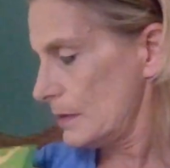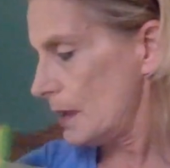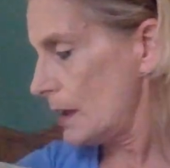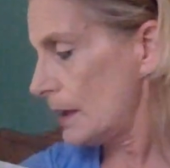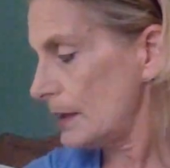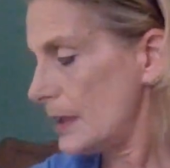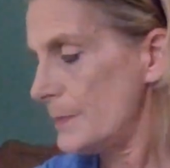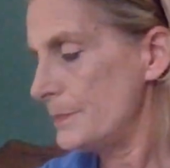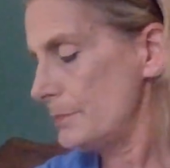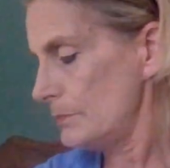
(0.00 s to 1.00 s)
Yeah, I gotta
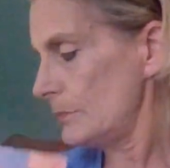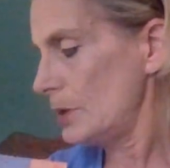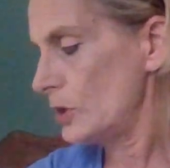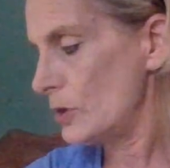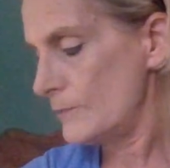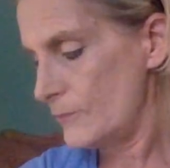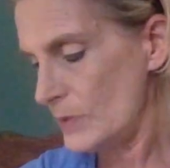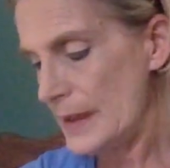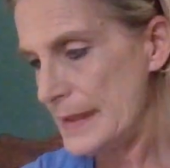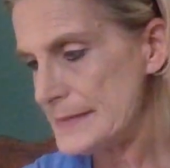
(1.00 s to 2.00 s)
keep looking good for
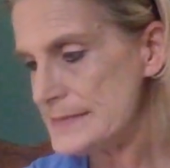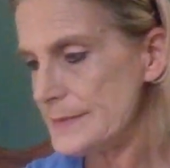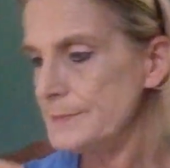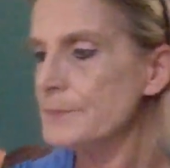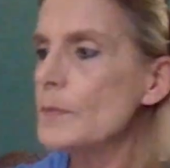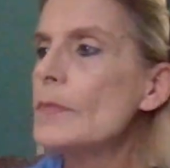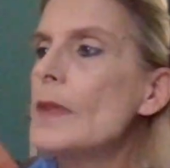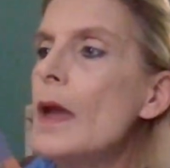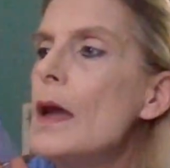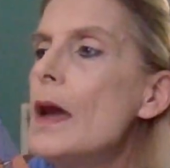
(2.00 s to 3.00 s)
the ladies.
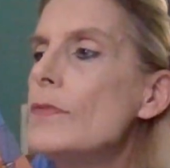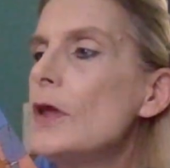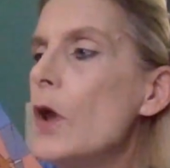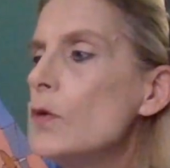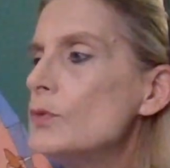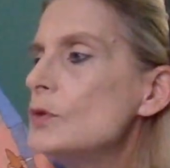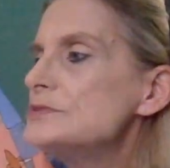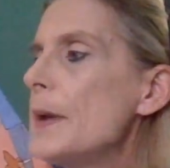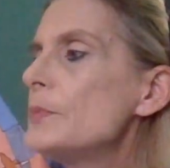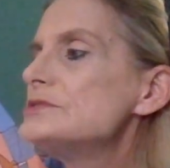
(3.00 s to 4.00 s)
The local
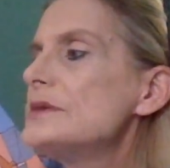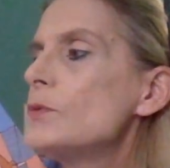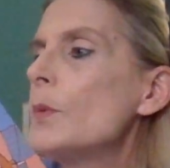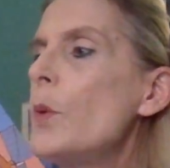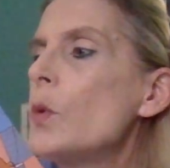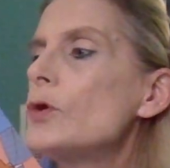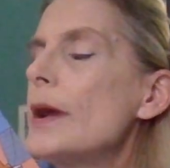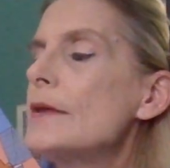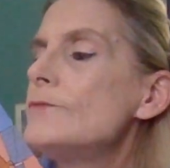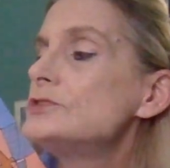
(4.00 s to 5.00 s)
newspaper sent a reporter
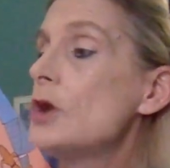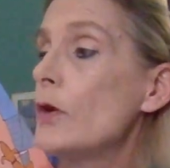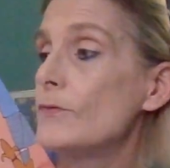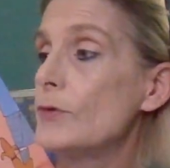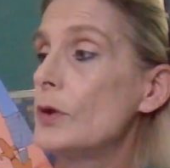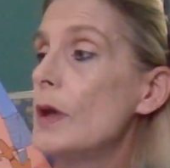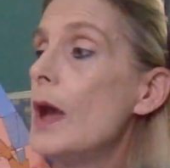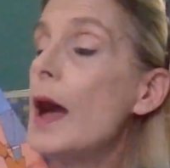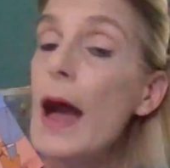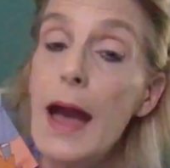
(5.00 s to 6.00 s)
and a photographer.
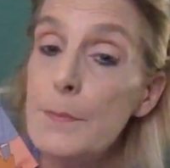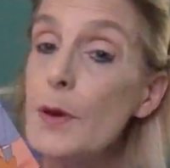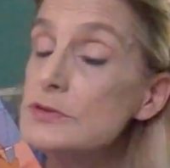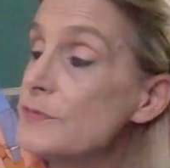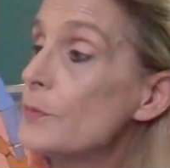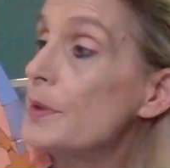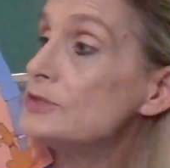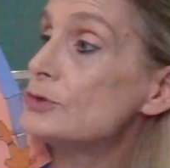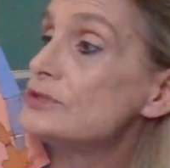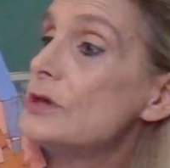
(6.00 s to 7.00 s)
I posed for
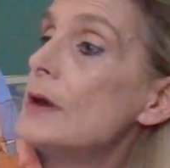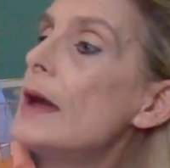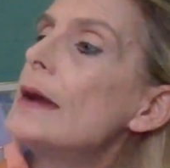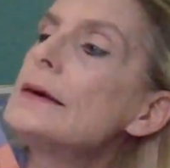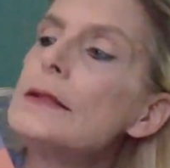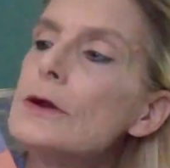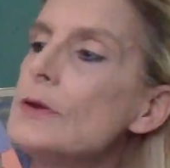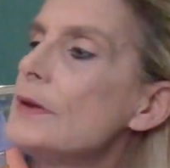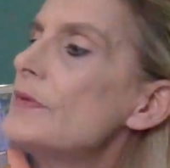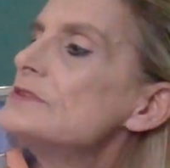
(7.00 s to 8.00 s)
pictures.
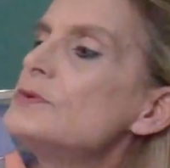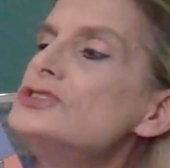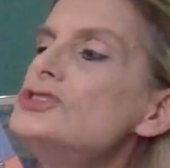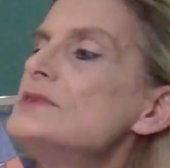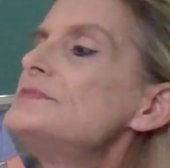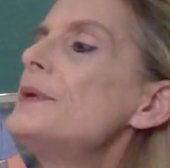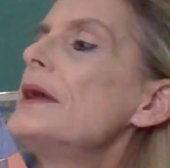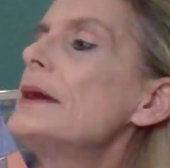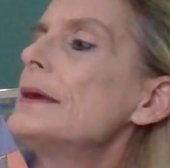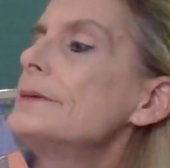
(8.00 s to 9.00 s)
Clearly, this was just
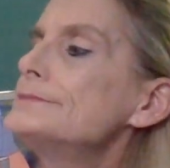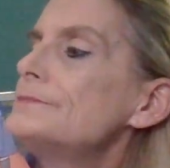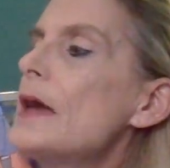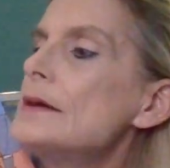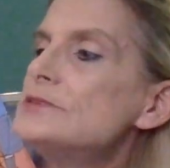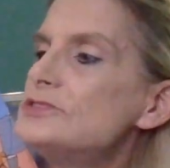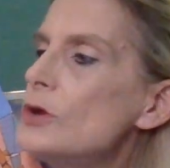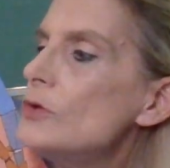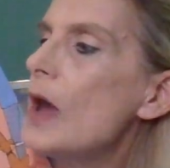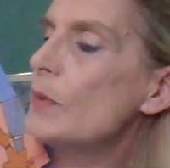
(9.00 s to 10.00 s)
beginning.
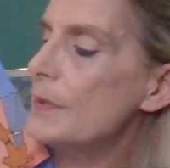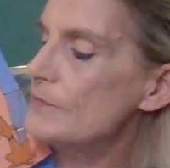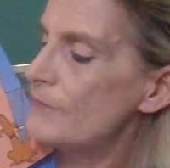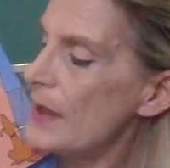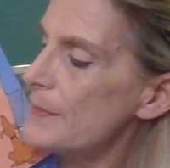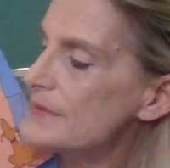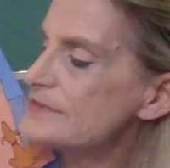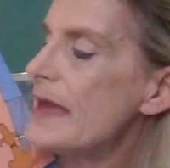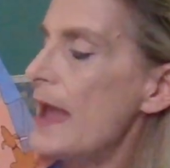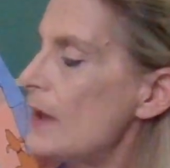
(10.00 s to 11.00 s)
Soon I would be
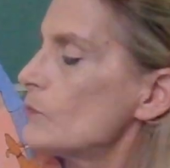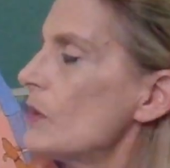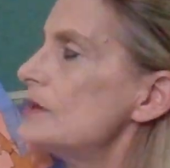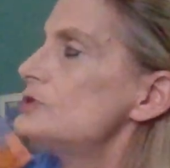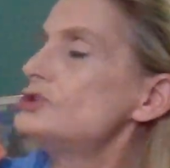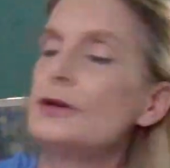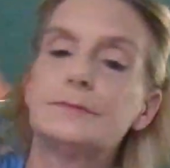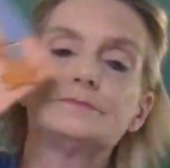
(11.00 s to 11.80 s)
famous and rich.